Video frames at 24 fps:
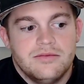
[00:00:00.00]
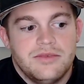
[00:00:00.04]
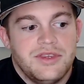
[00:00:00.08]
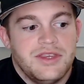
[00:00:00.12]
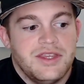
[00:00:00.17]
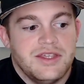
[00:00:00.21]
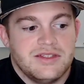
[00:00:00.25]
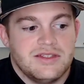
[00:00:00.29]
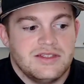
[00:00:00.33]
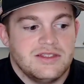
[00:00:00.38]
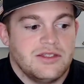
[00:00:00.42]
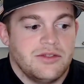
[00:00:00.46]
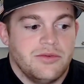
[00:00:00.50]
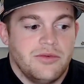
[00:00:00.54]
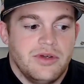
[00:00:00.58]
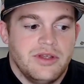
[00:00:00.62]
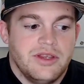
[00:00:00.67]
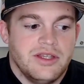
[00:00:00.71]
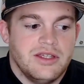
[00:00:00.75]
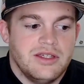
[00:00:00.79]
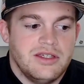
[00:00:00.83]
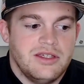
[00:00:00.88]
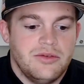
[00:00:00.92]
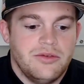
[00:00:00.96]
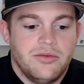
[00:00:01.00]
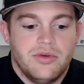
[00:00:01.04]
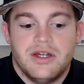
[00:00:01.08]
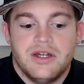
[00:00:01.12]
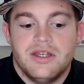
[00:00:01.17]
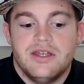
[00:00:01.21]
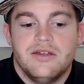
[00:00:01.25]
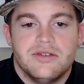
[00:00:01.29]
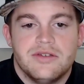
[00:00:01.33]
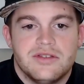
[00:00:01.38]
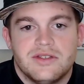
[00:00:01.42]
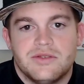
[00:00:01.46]
this is the one that you want to
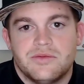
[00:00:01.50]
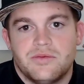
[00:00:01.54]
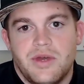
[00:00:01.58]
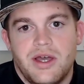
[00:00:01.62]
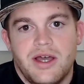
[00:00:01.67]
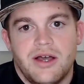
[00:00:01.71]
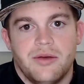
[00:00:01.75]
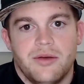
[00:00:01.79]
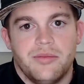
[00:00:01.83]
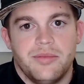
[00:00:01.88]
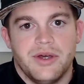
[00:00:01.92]
use as well.